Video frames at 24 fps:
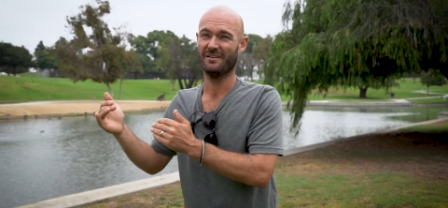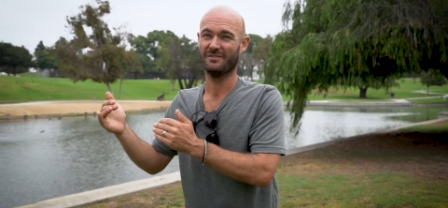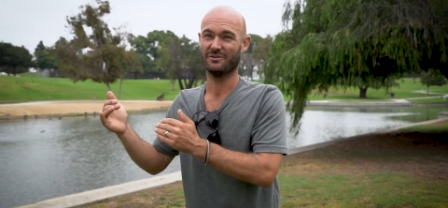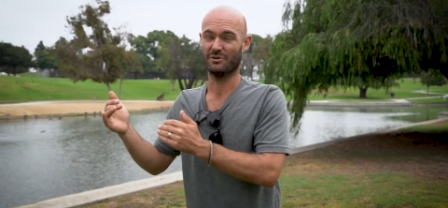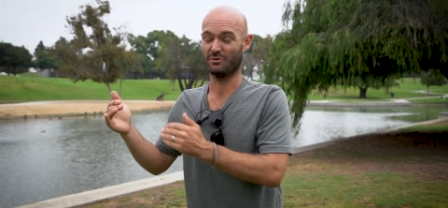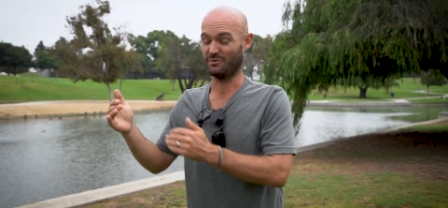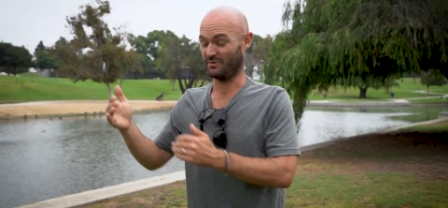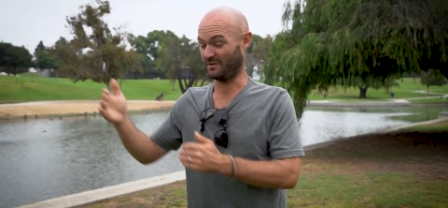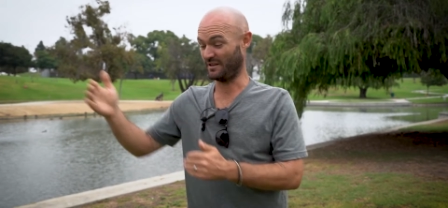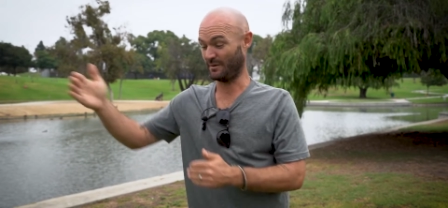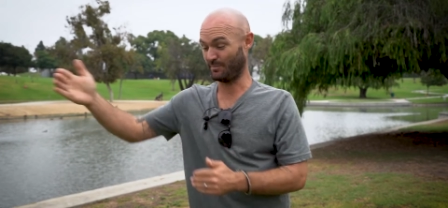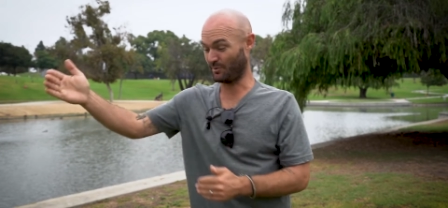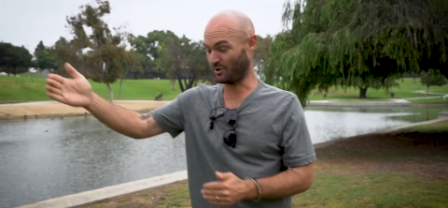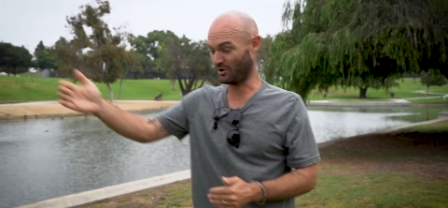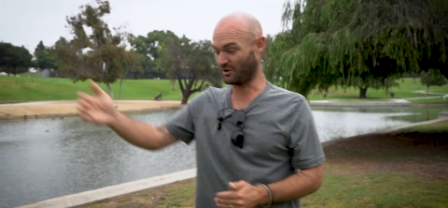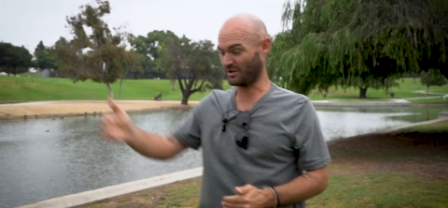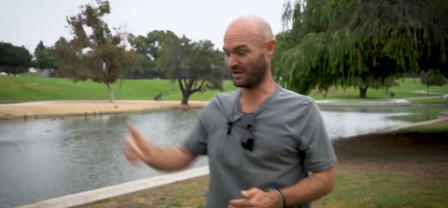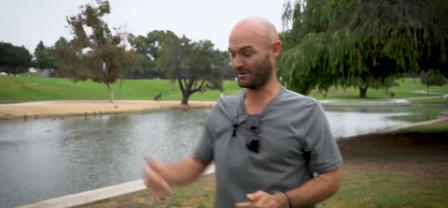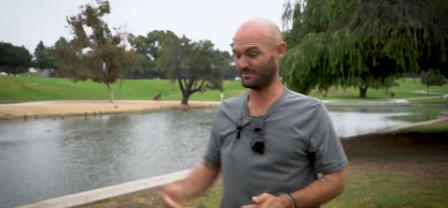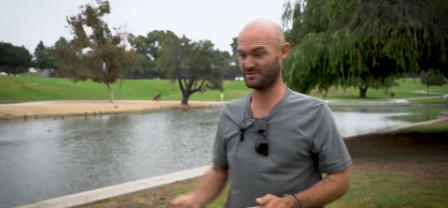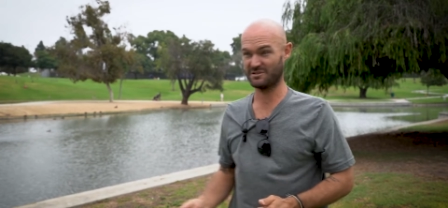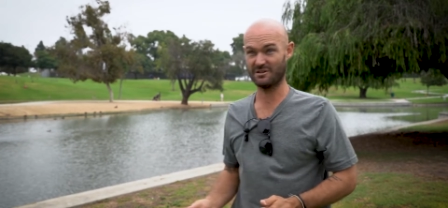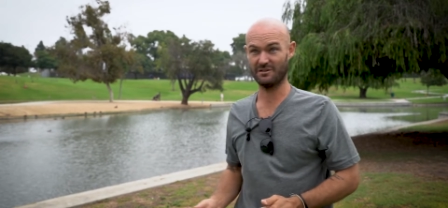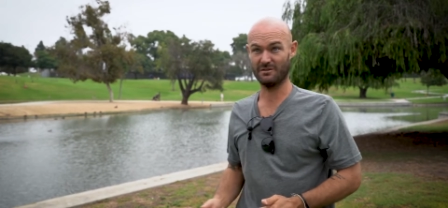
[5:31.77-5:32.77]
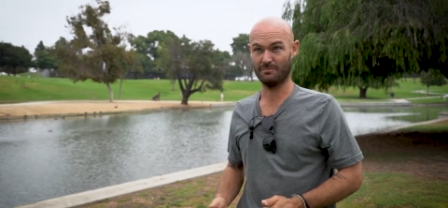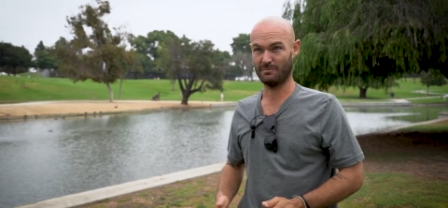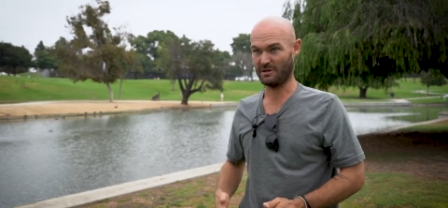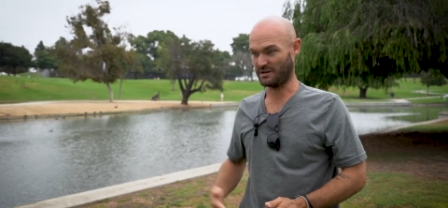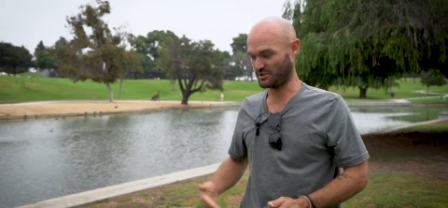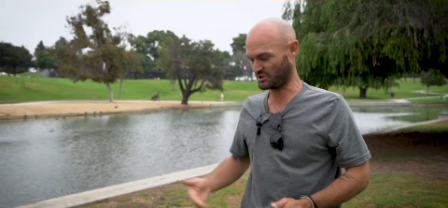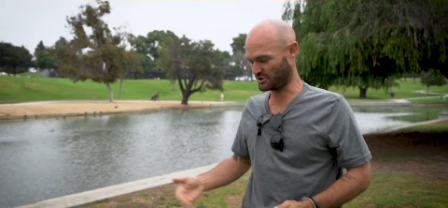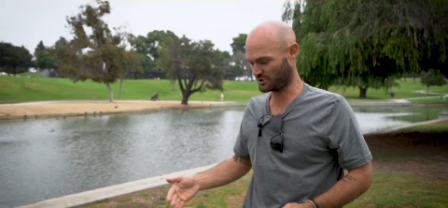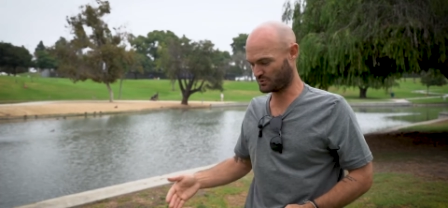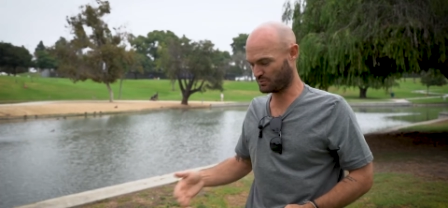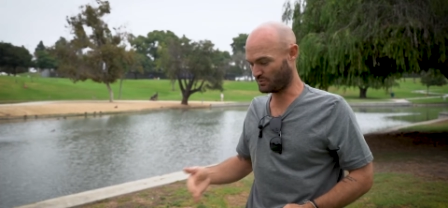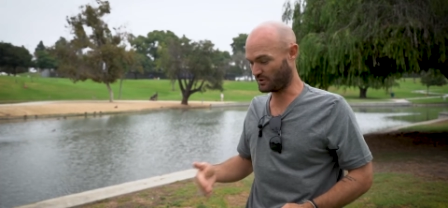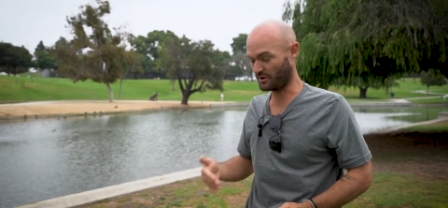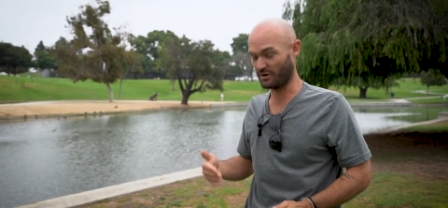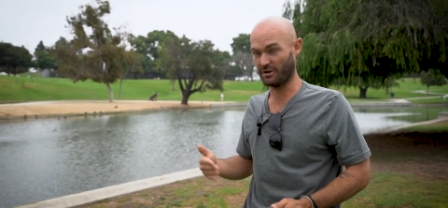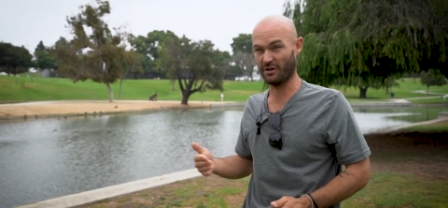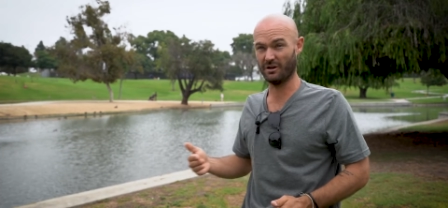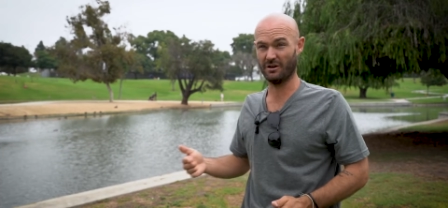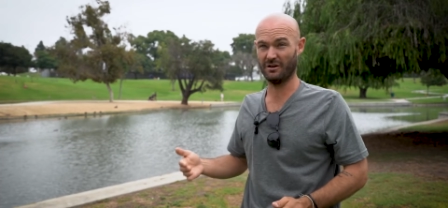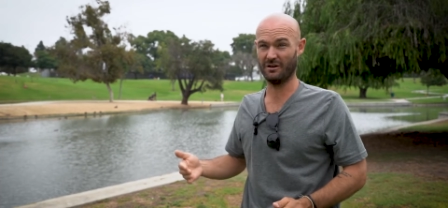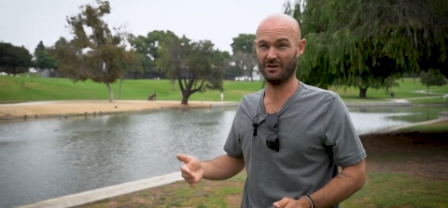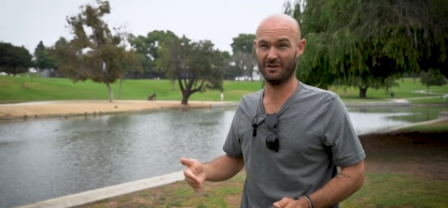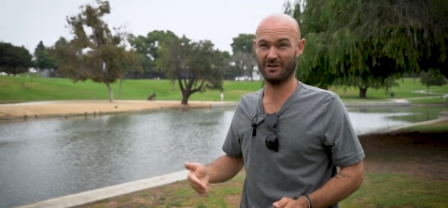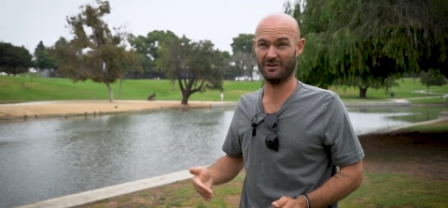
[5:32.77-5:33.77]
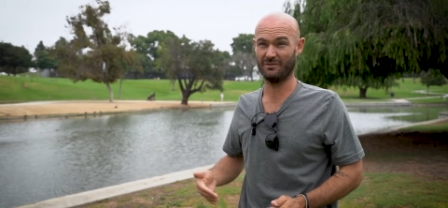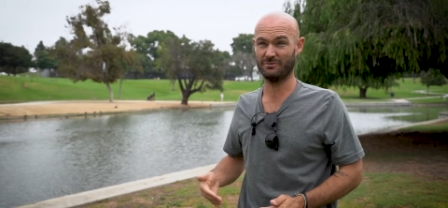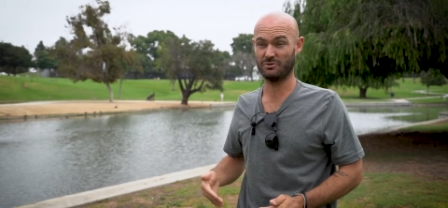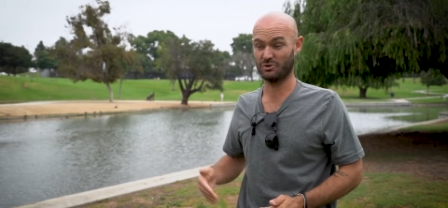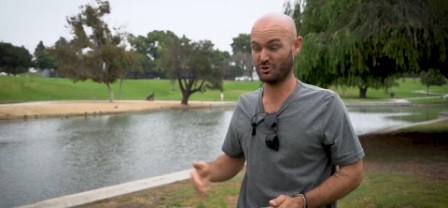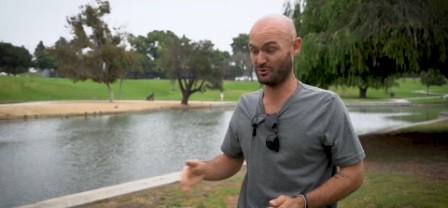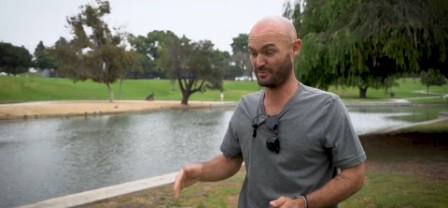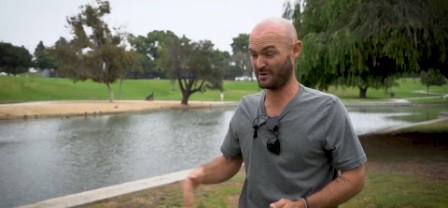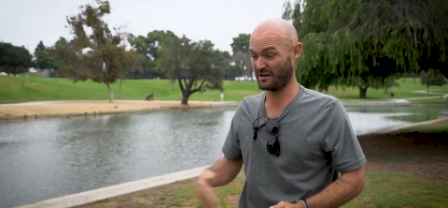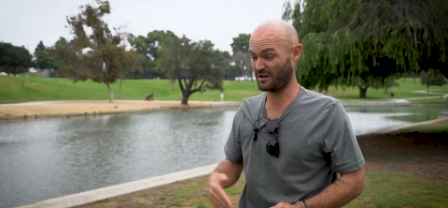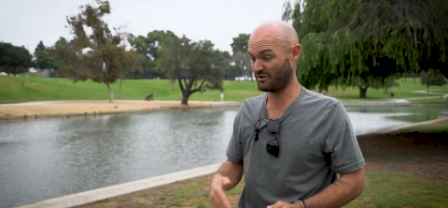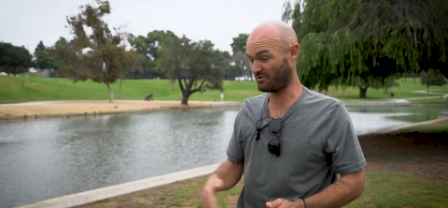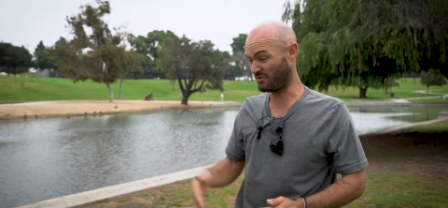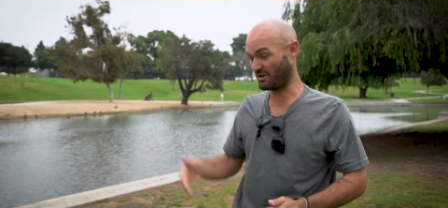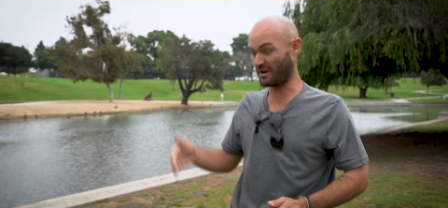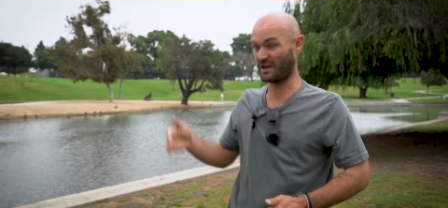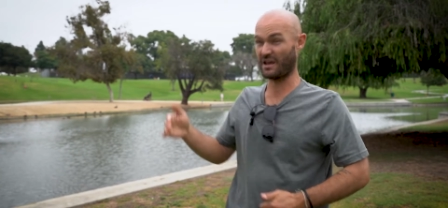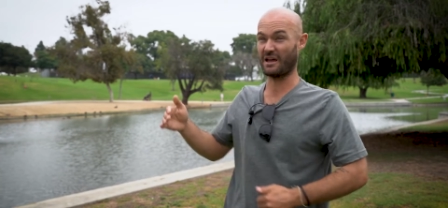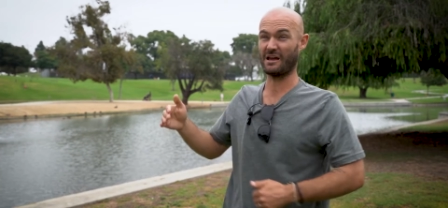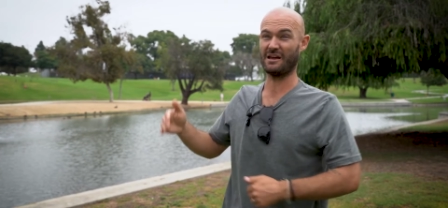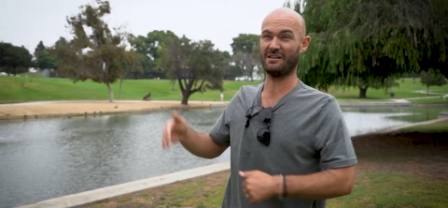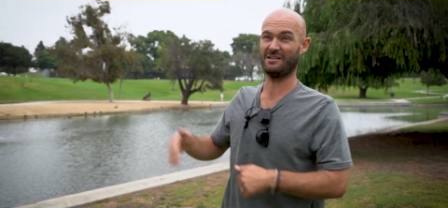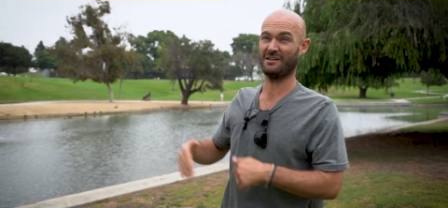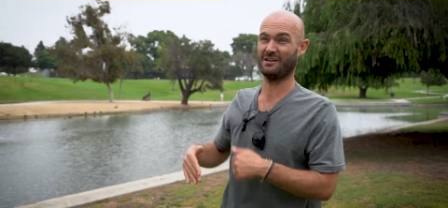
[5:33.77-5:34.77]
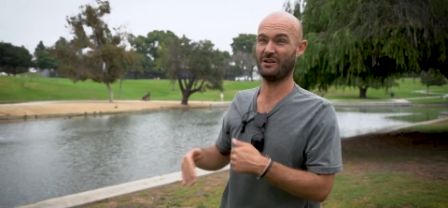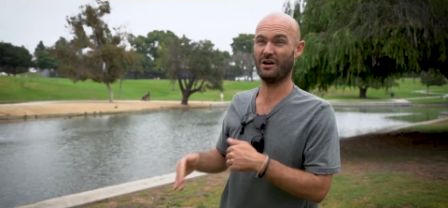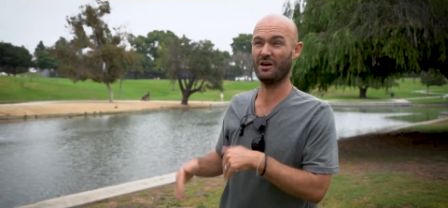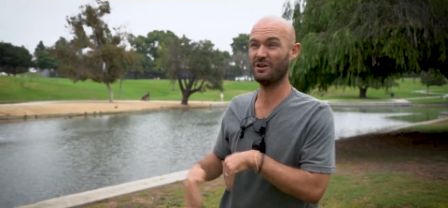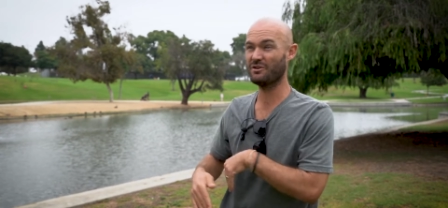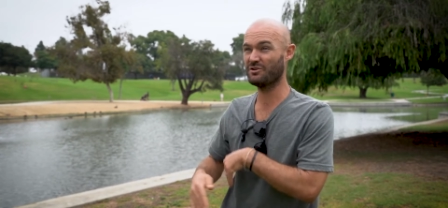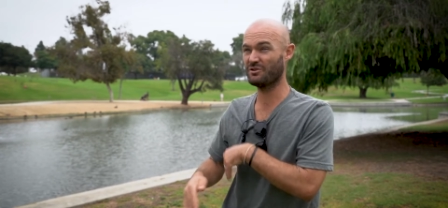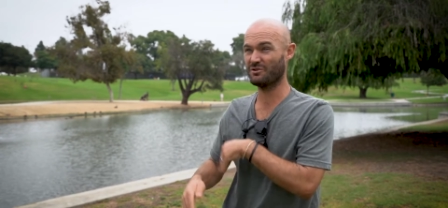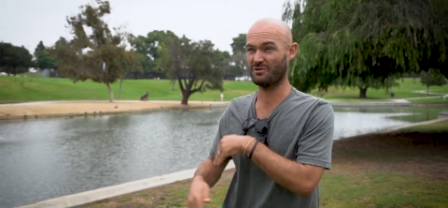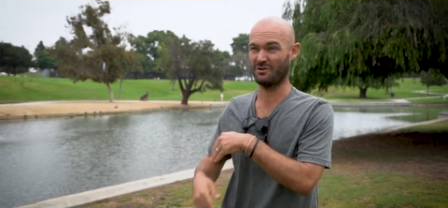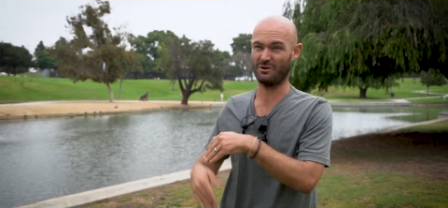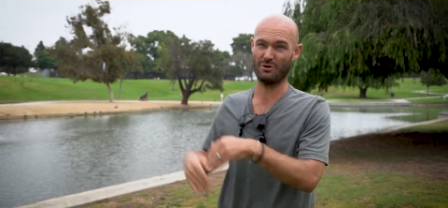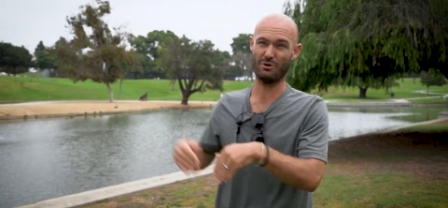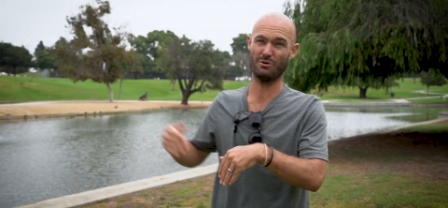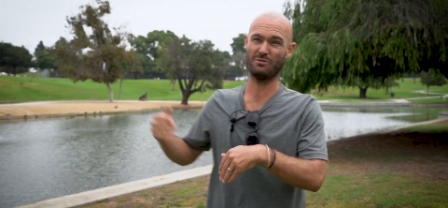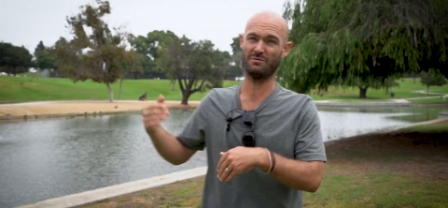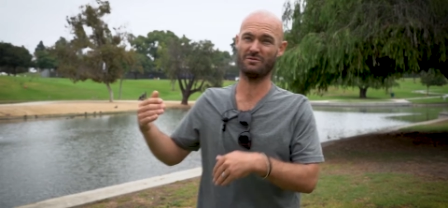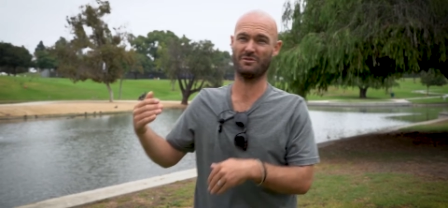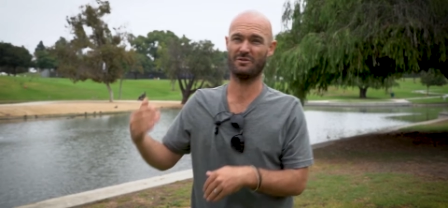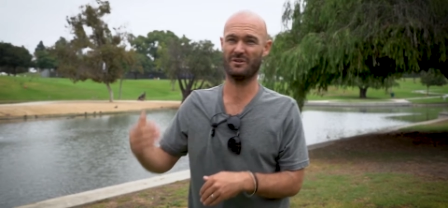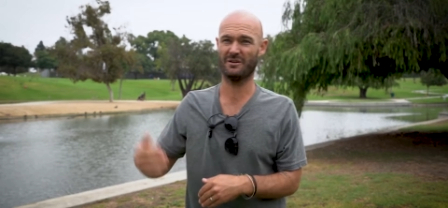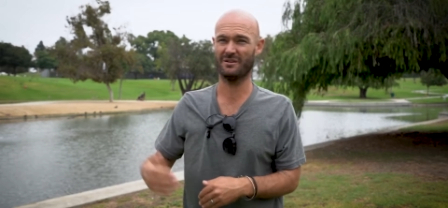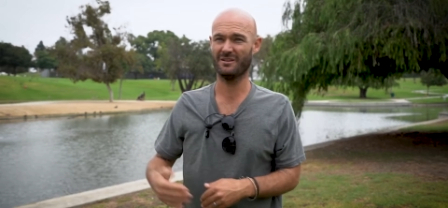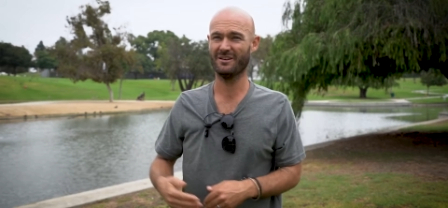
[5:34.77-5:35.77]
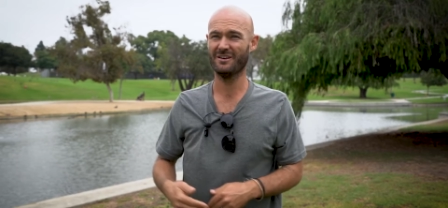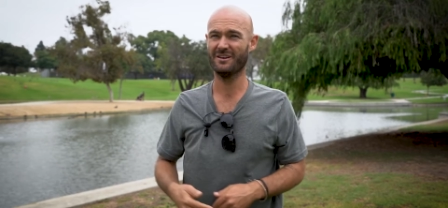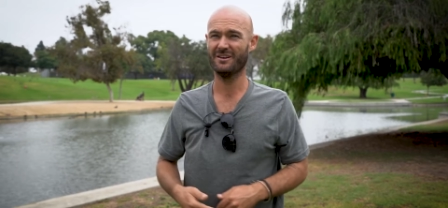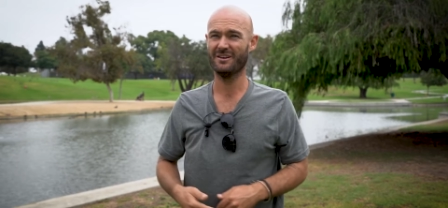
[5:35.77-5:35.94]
So when the ball comes to them, they just want to slow behind drag and then under and over and